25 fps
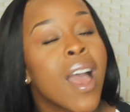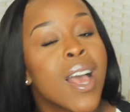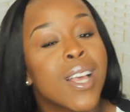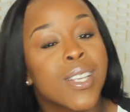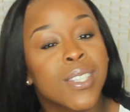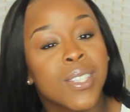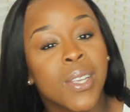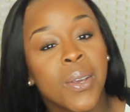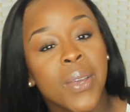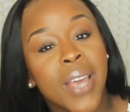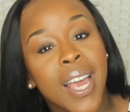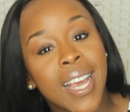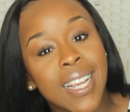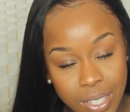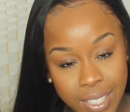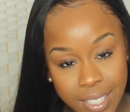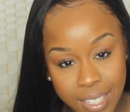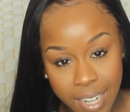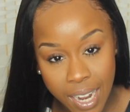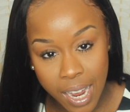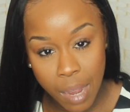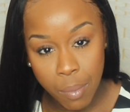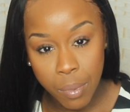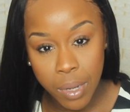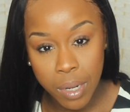So yeah, so
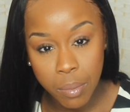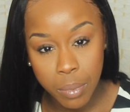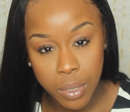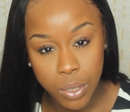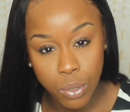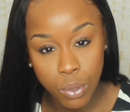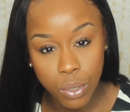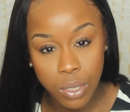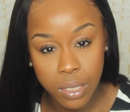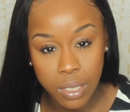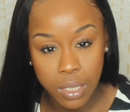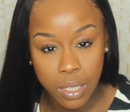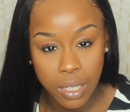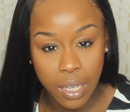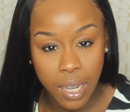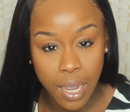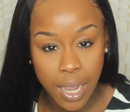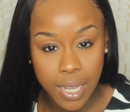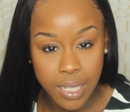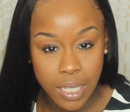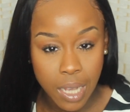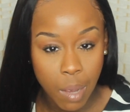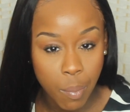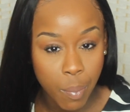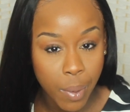today I'm going to be talking to you
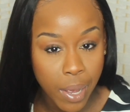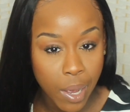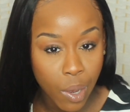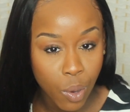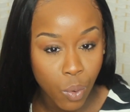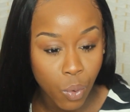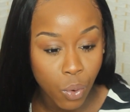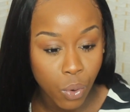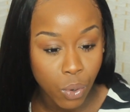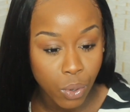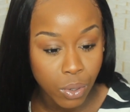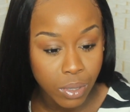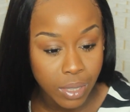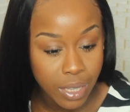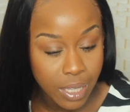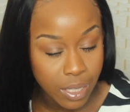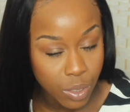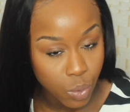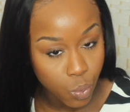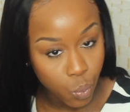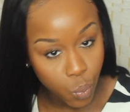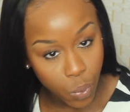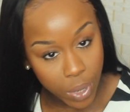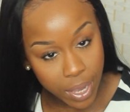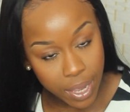guys about
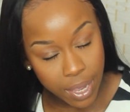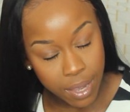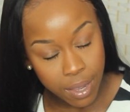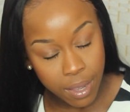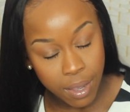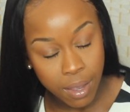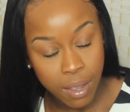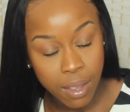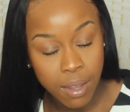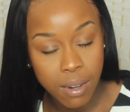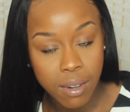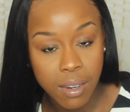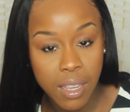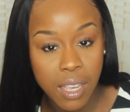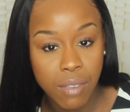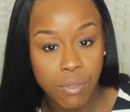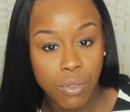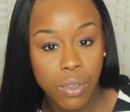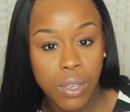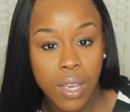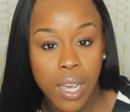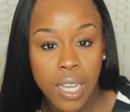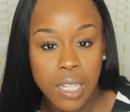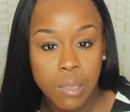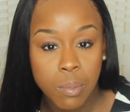this wig and
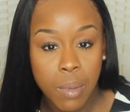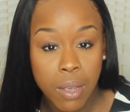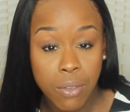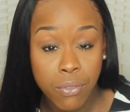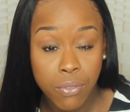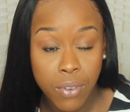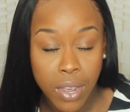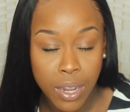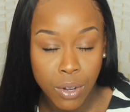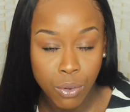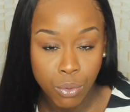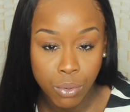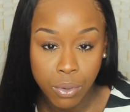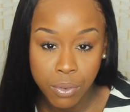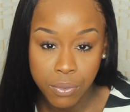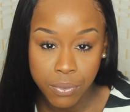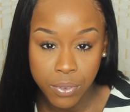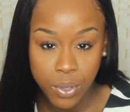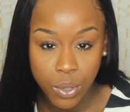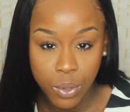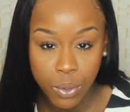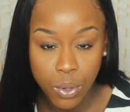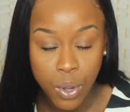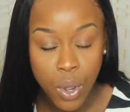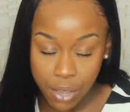giving you guys my final
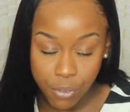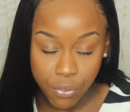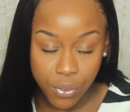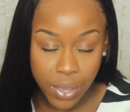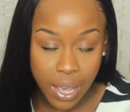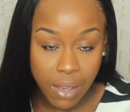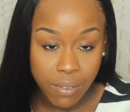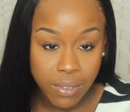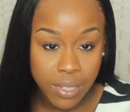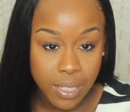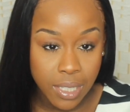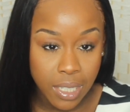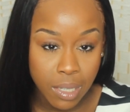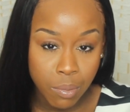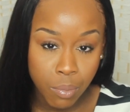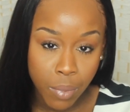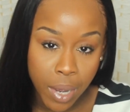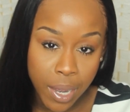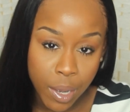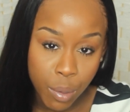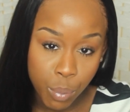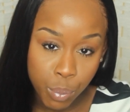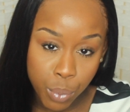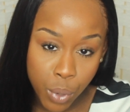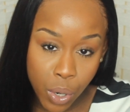review. If you haven't seen
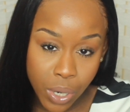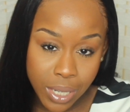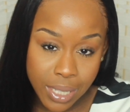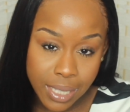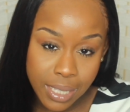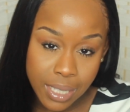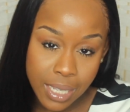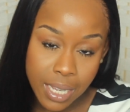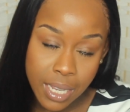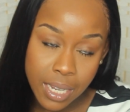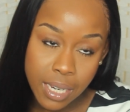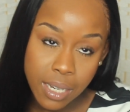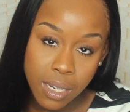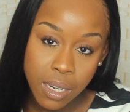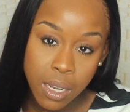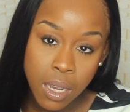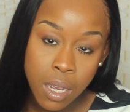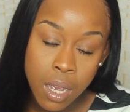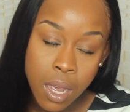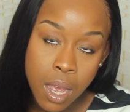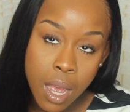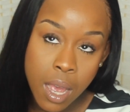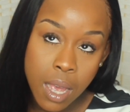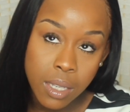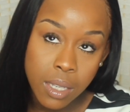my unboxing
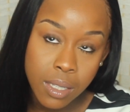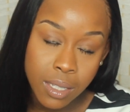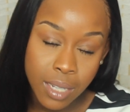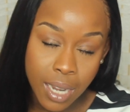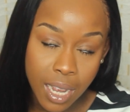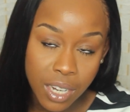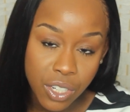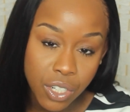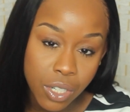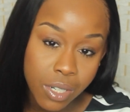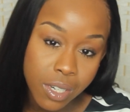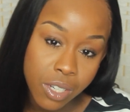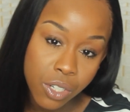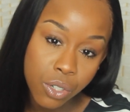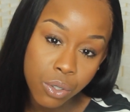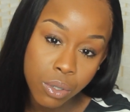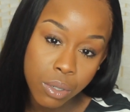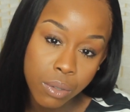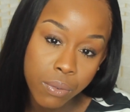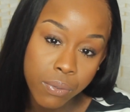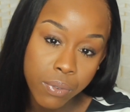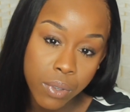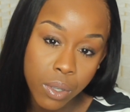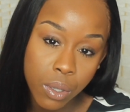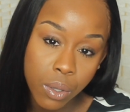/ initial
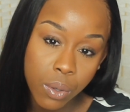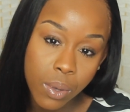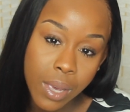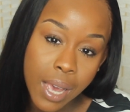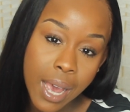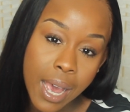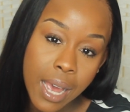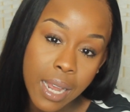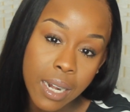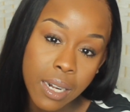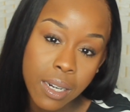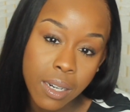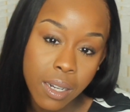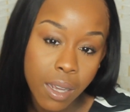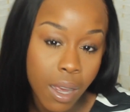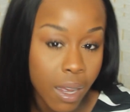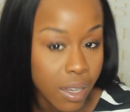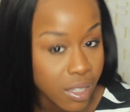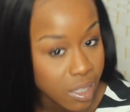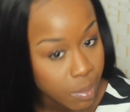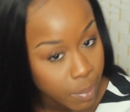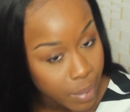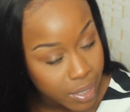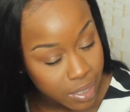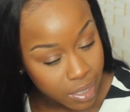review and the
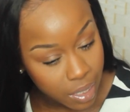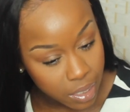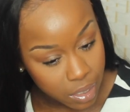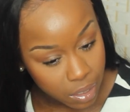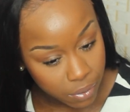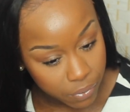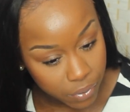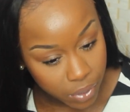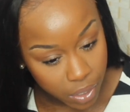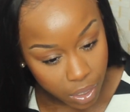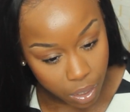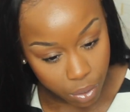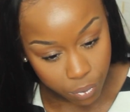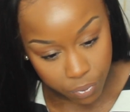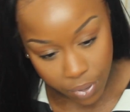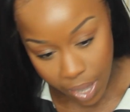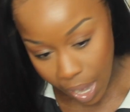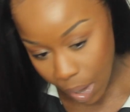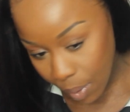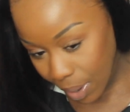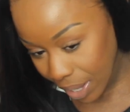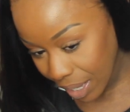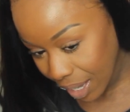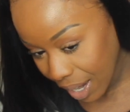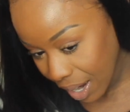customization video of
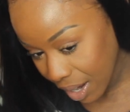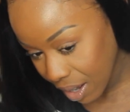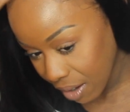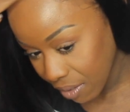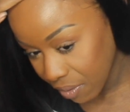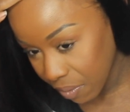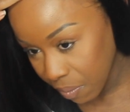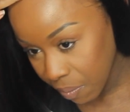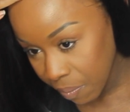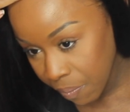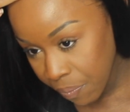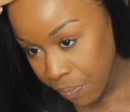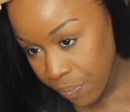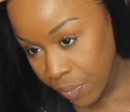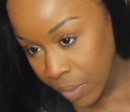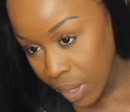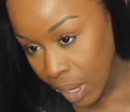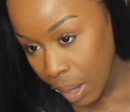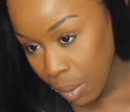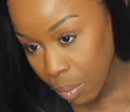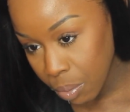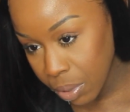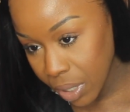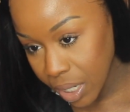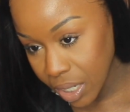how I kind of
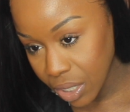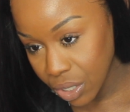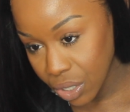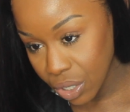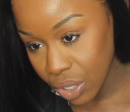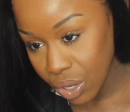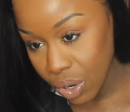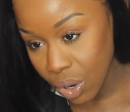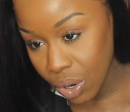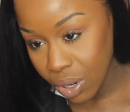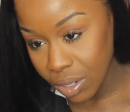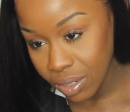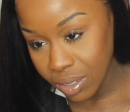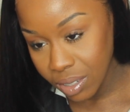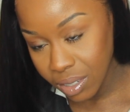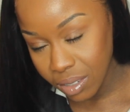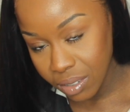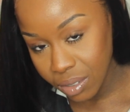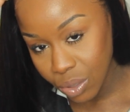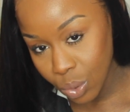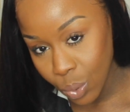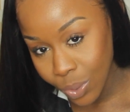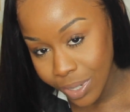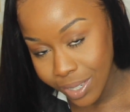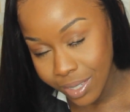bleached the knots
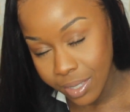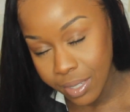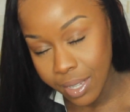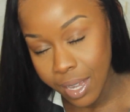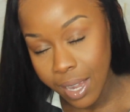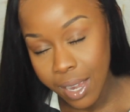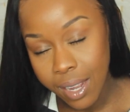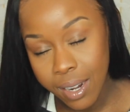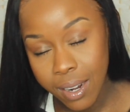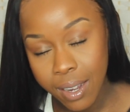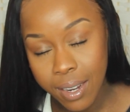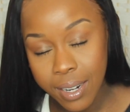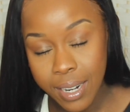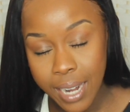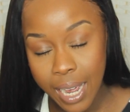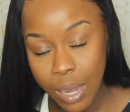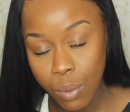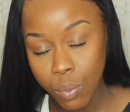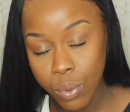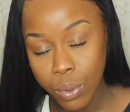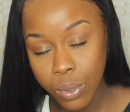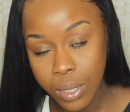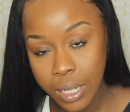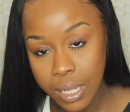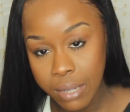and tweezed the hairline, I
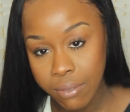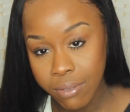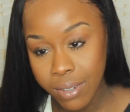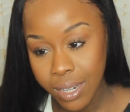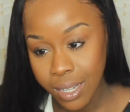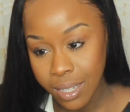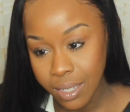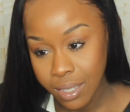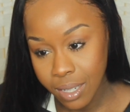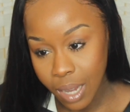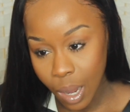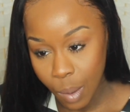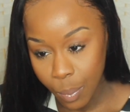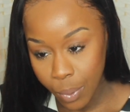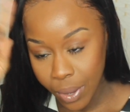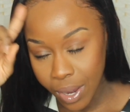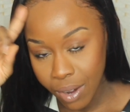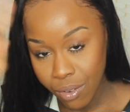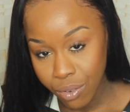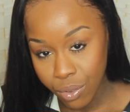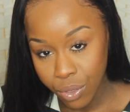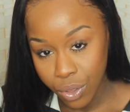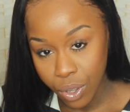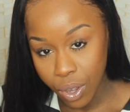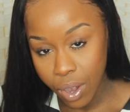will leave links up
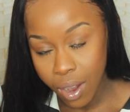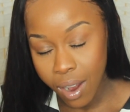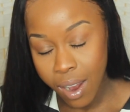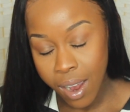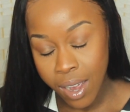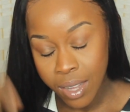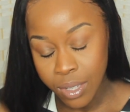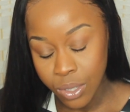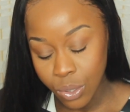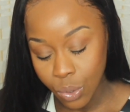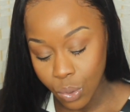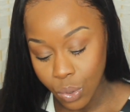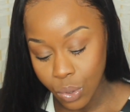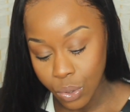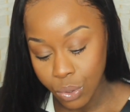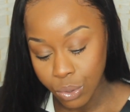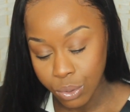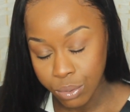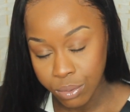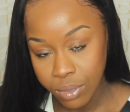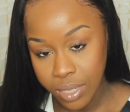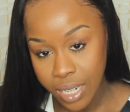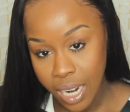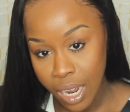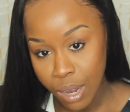here in the cards
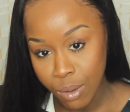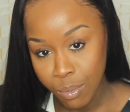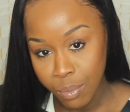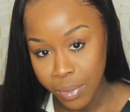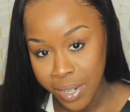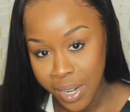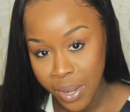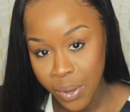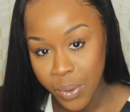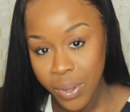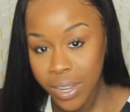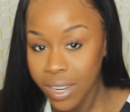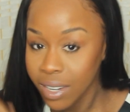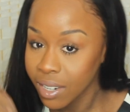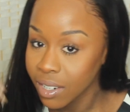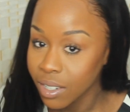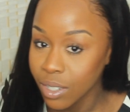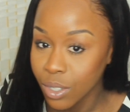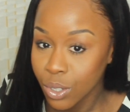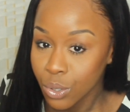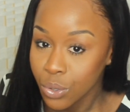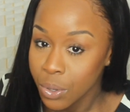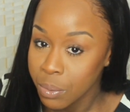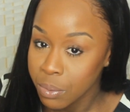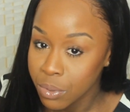or down below in the
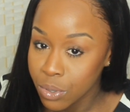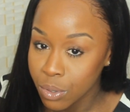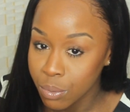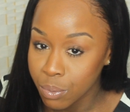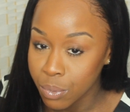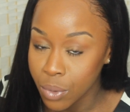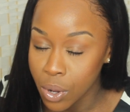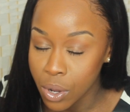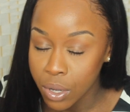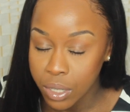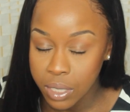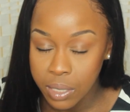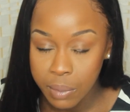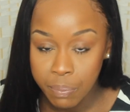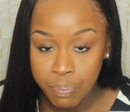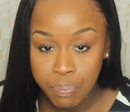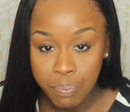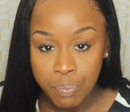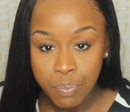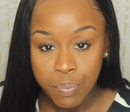description box.